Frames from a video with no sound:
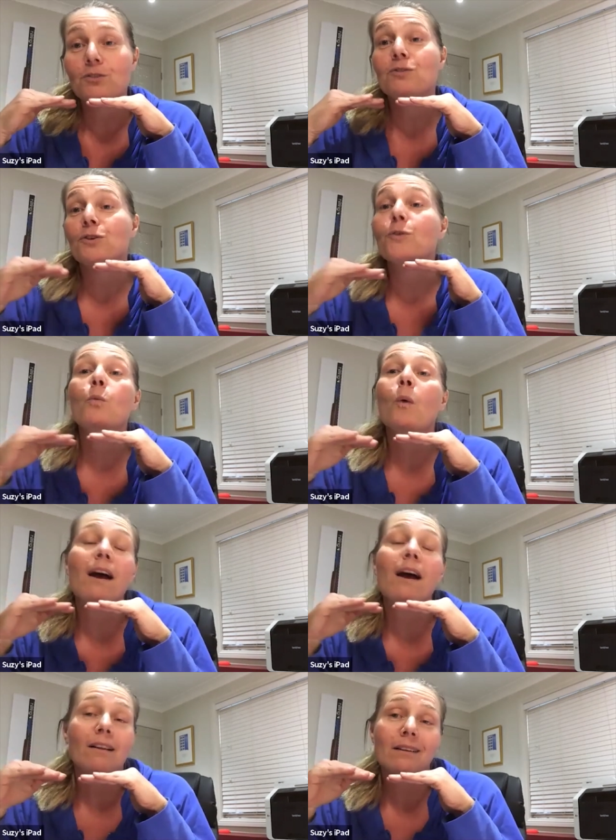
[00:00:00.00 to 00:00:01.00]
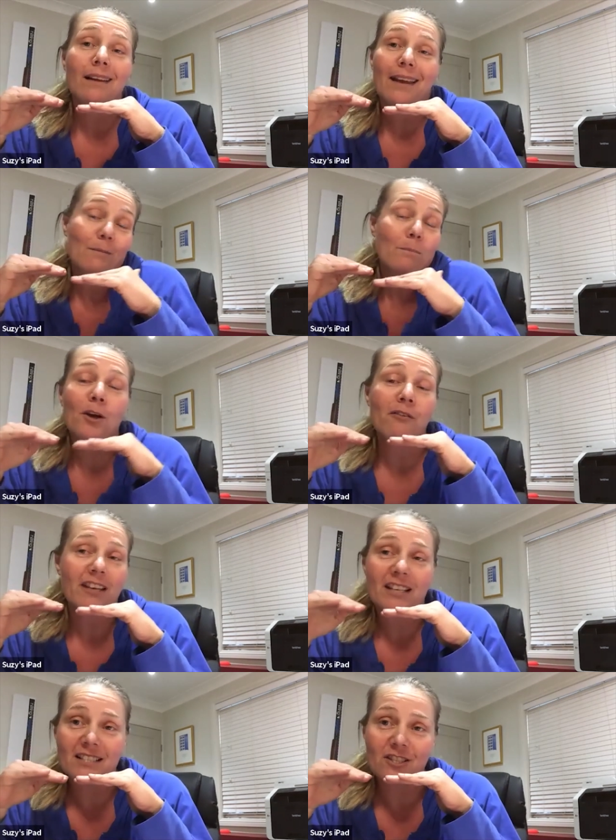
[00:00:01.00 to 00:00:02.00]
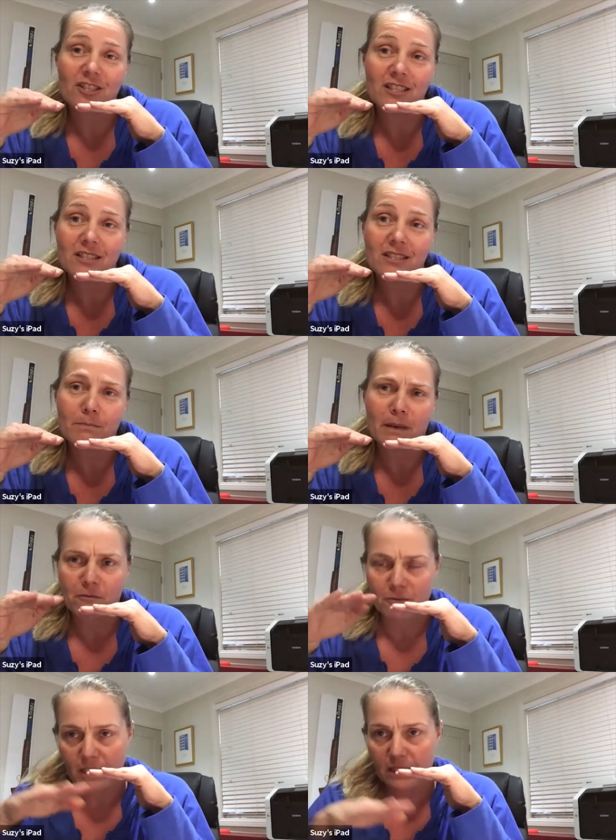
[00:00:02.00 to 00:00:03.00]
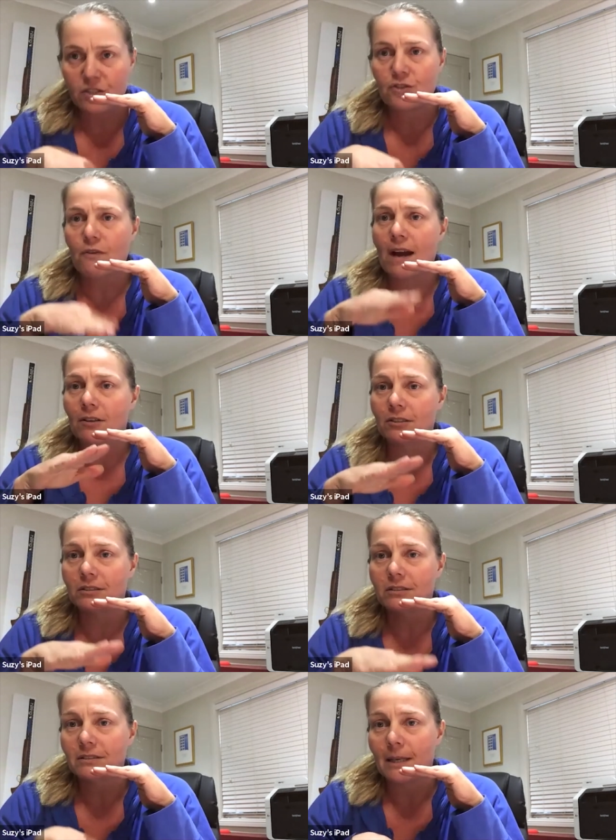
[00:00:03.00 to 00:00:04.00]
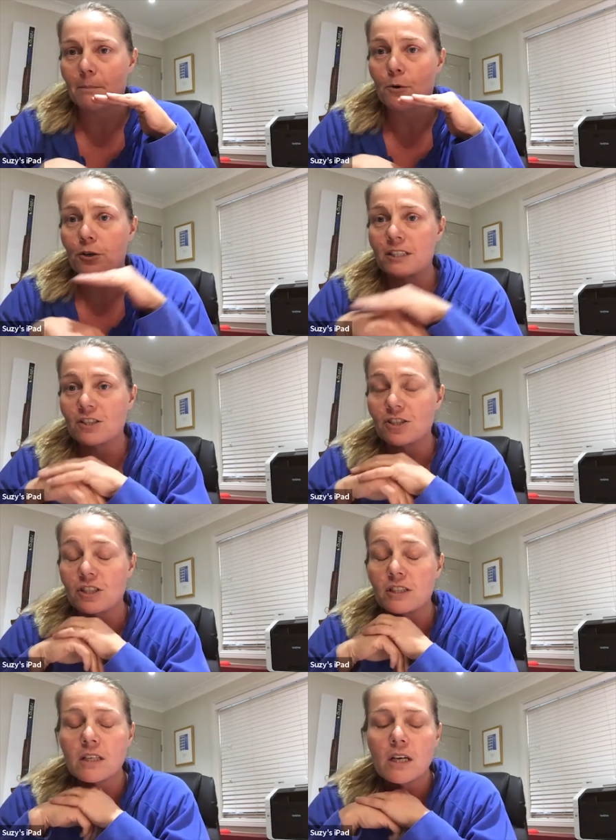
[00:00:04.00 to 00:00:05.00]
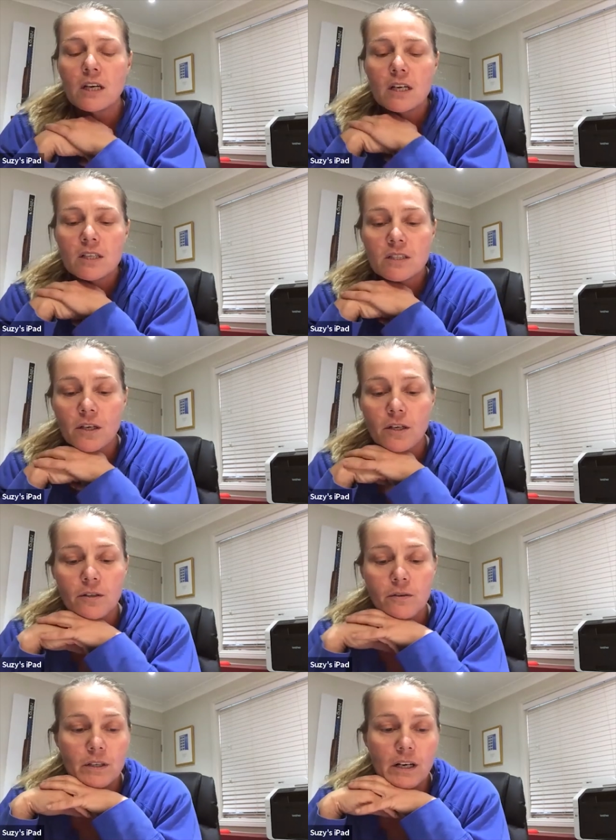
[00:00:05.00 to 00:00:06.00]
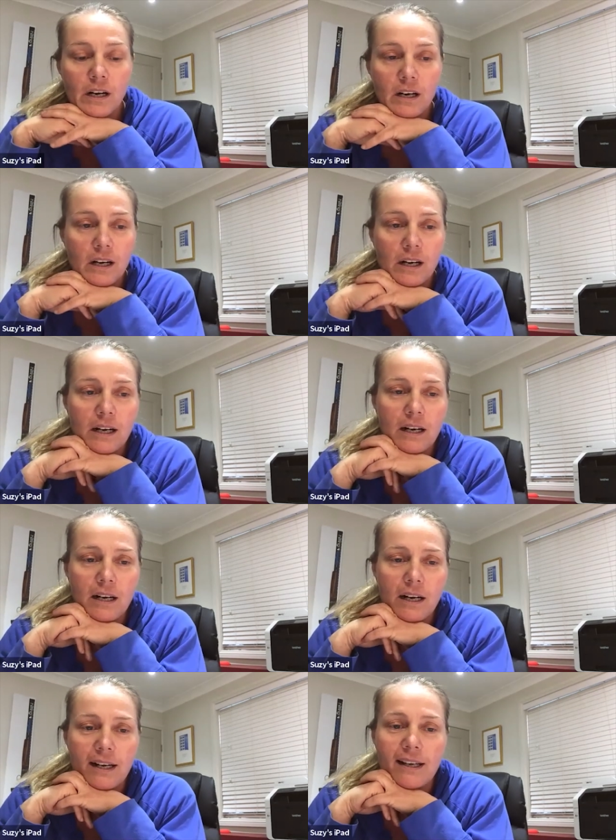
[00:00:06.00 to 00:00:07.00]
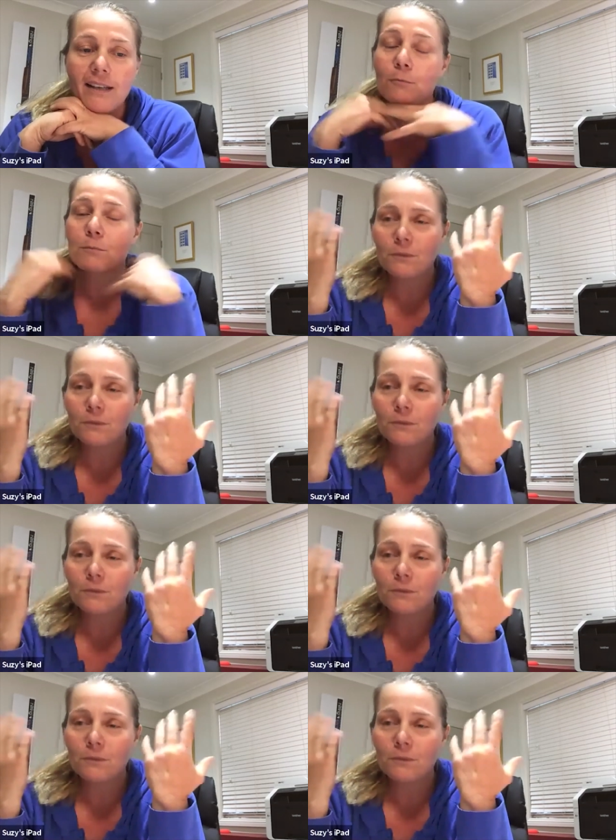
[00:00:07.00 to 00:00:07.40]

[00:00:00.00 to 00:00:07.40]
shoot well in perfect conditions, but really struggle in poor conditions. So I